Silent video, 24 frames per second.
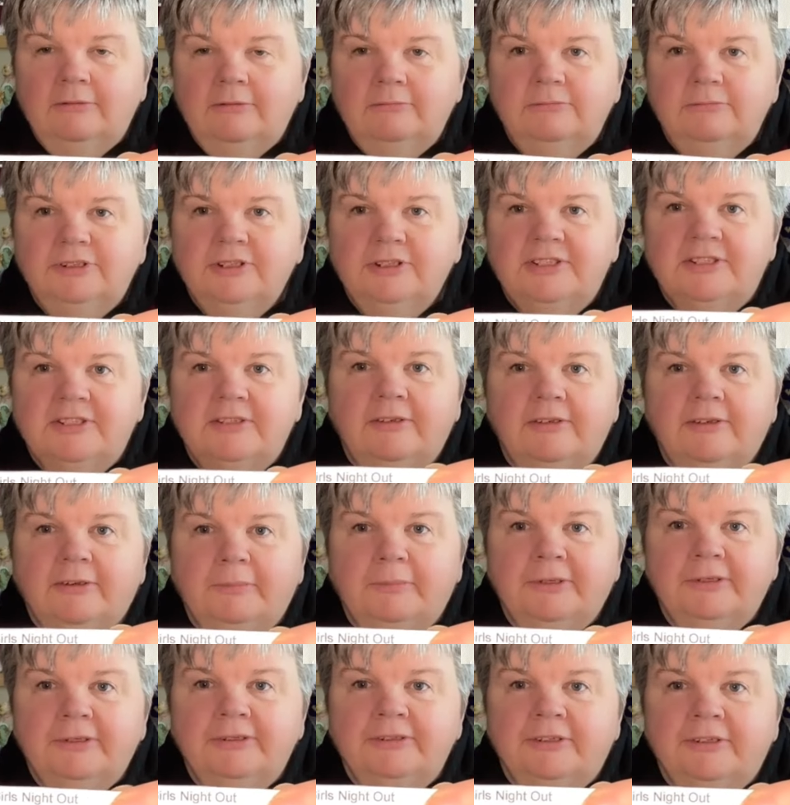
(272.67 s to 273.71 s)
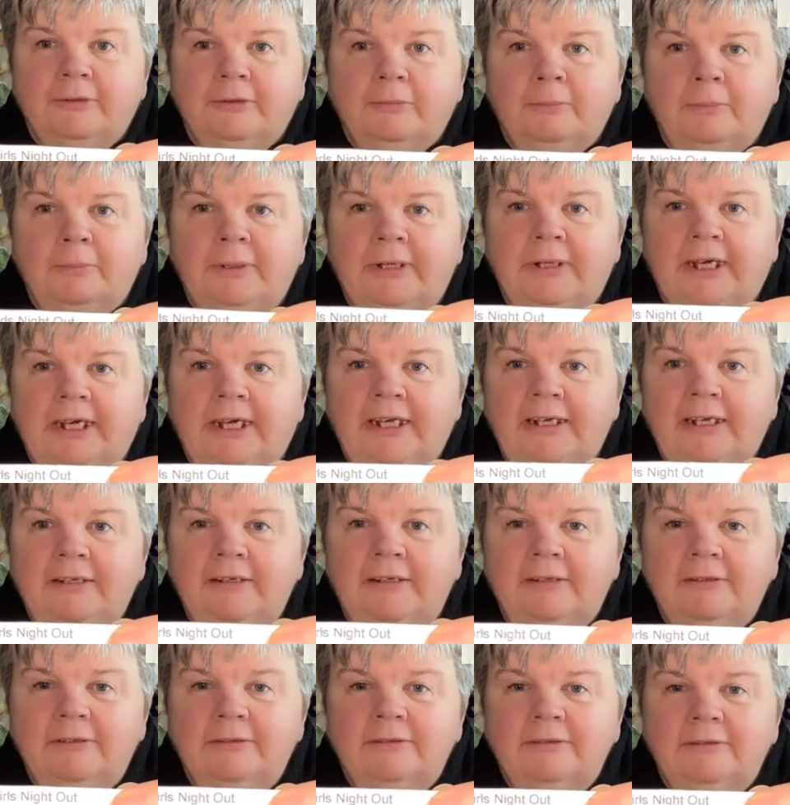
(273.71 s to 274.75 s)
just another Button Company
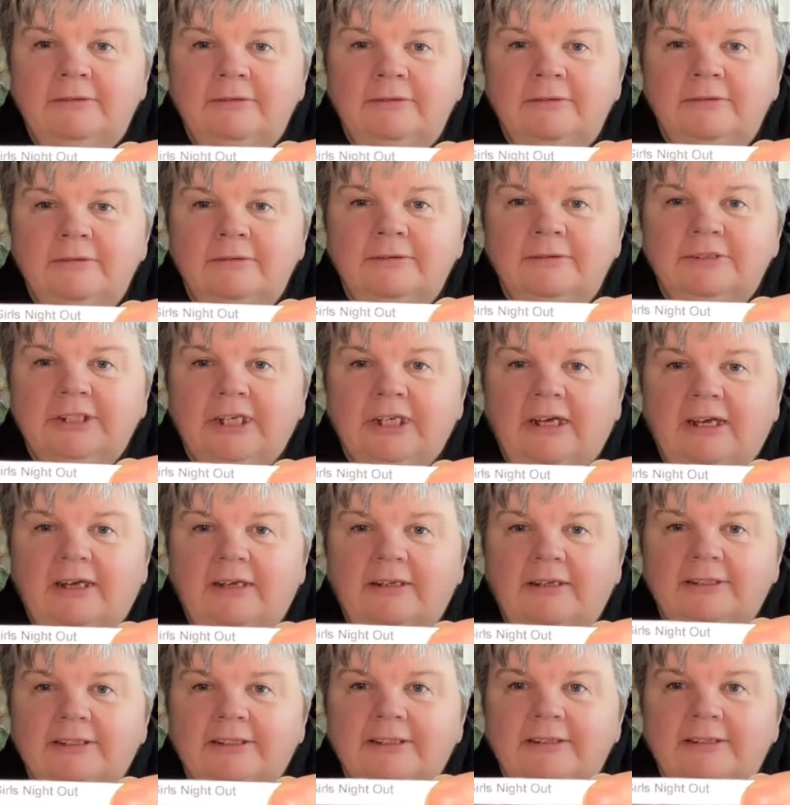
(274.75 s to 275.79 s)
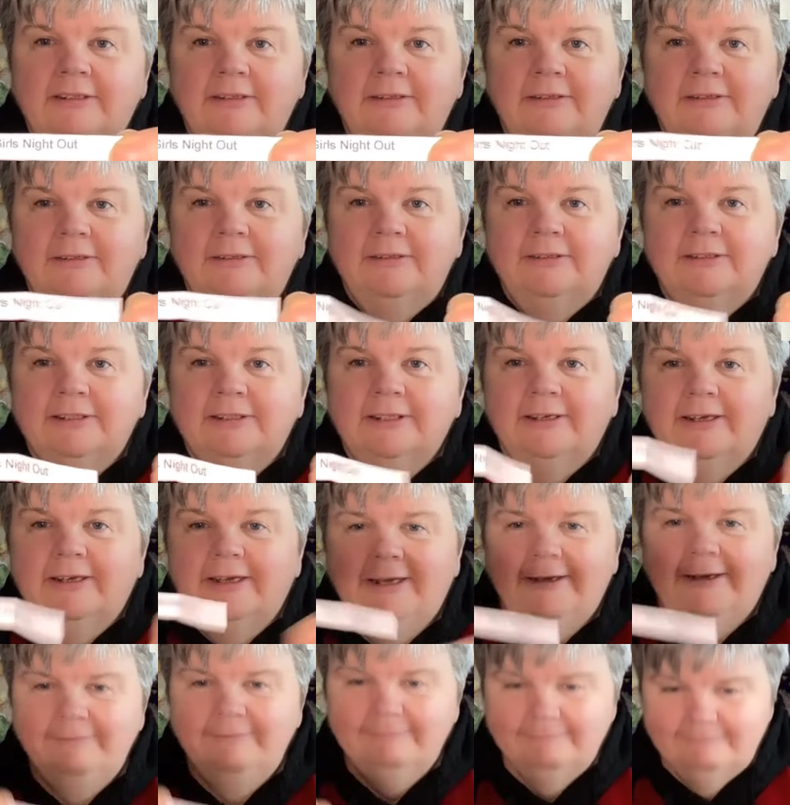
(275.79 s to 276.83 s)
chart. So
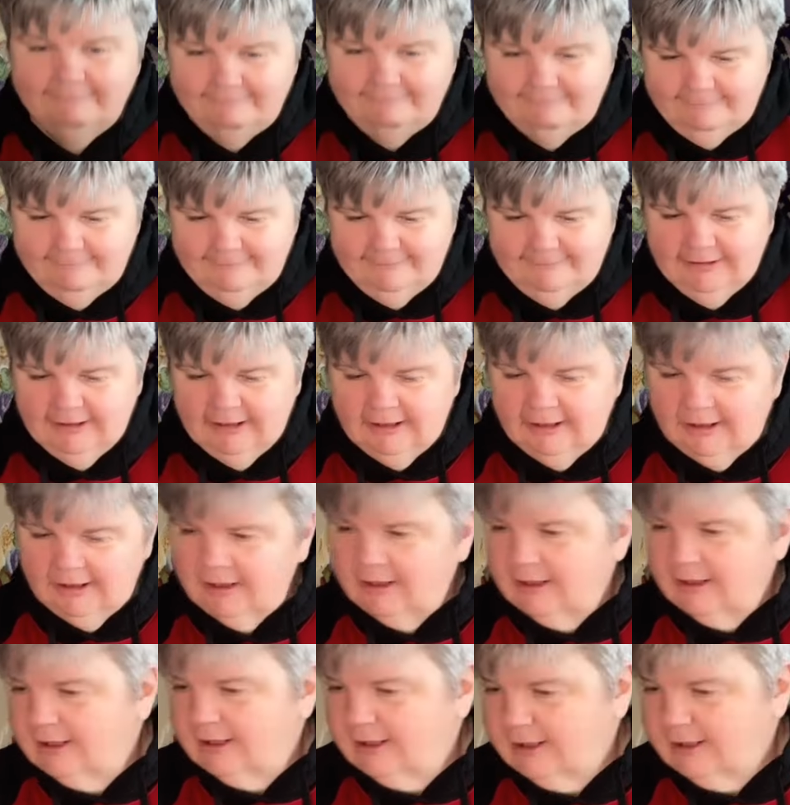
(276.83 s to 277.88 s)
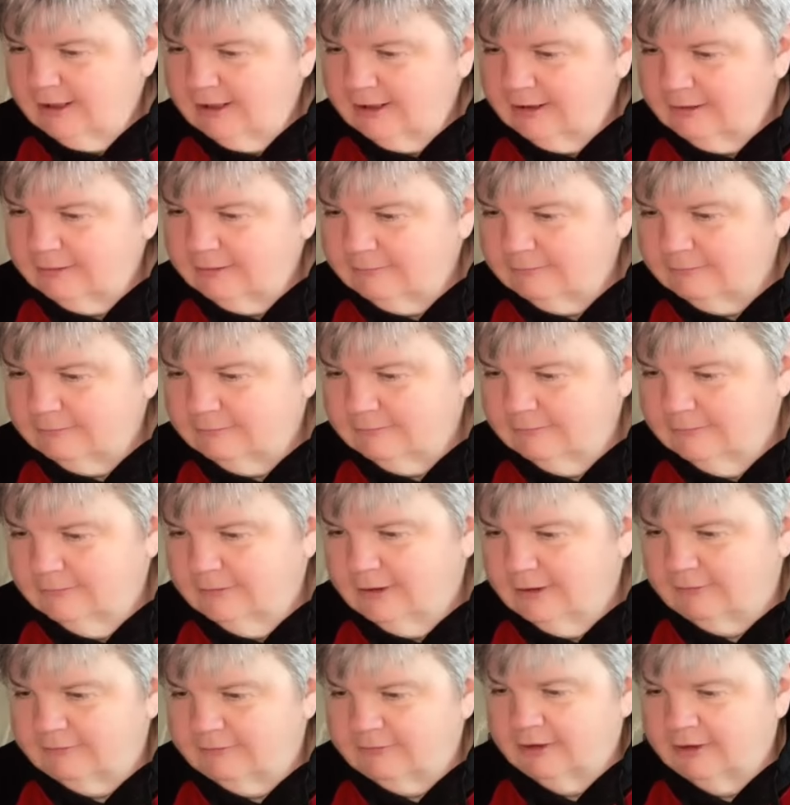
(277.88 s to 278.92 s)
yeah.
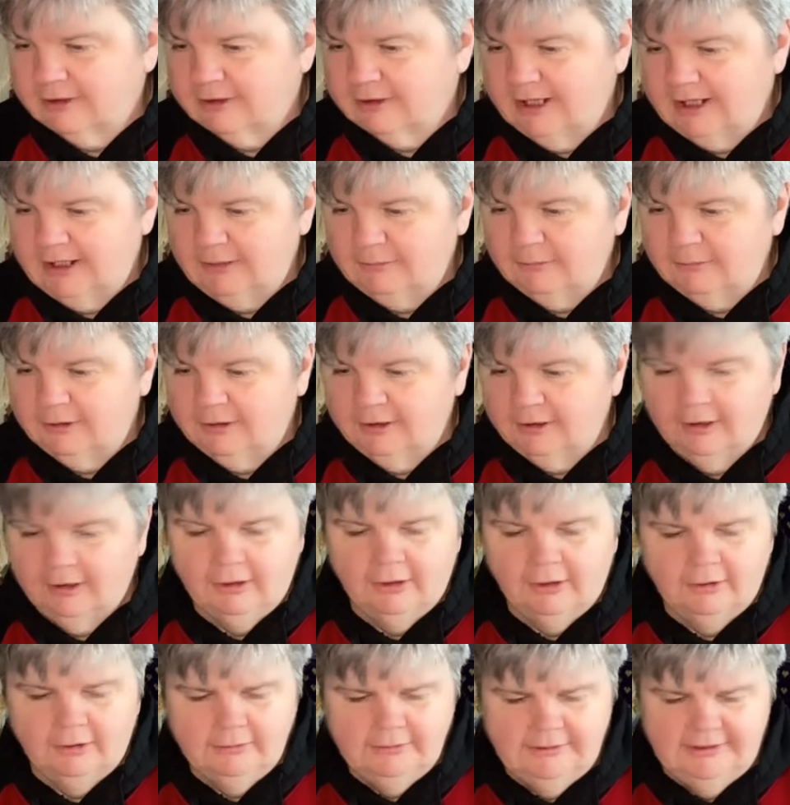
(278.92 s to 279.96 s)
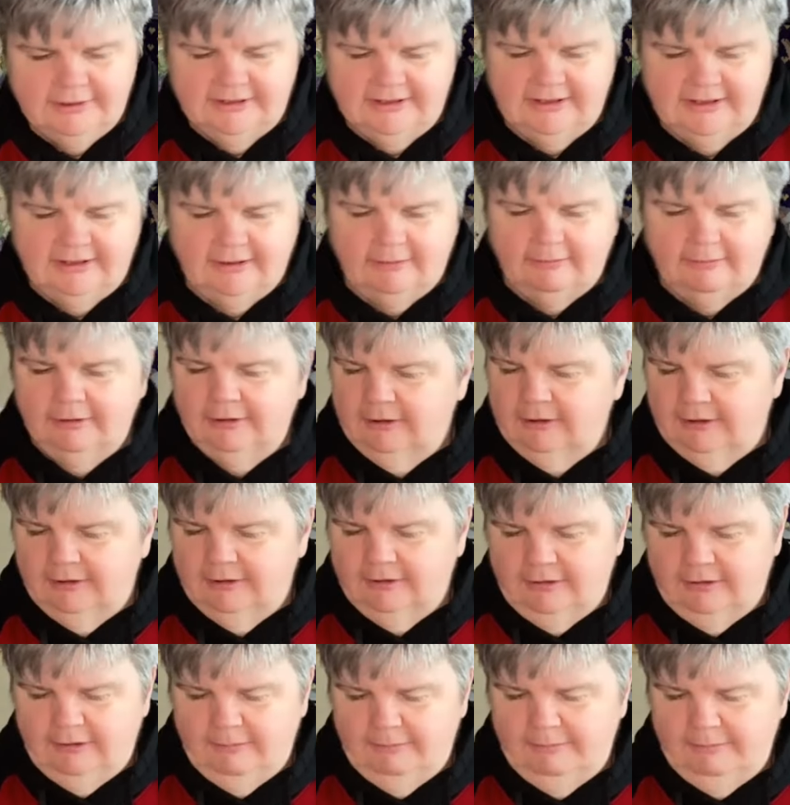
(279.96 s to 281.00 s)
I've not got any more O's, so that one can
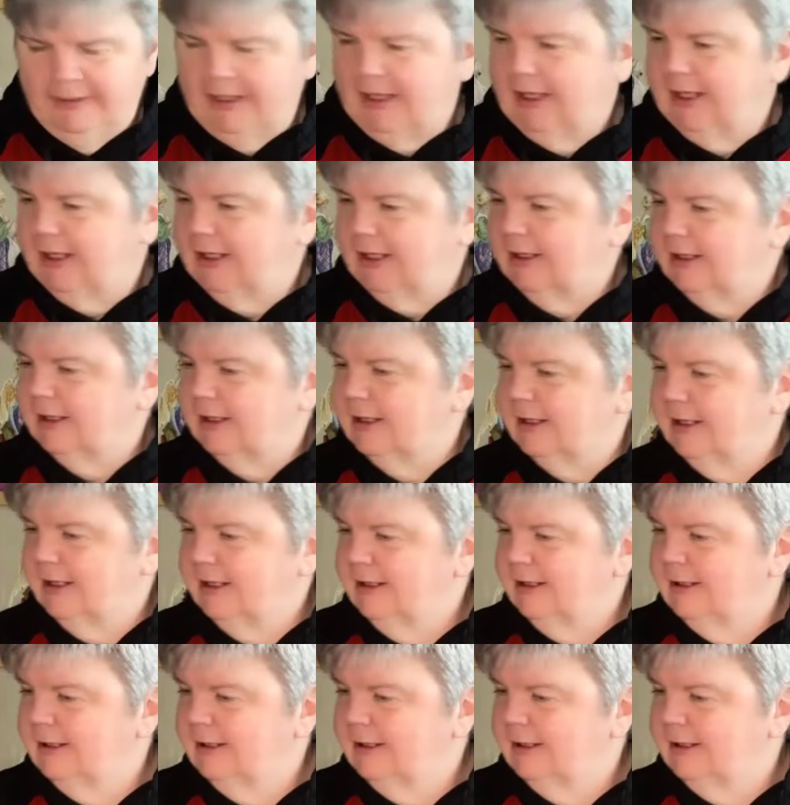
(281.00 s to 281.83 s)
go back.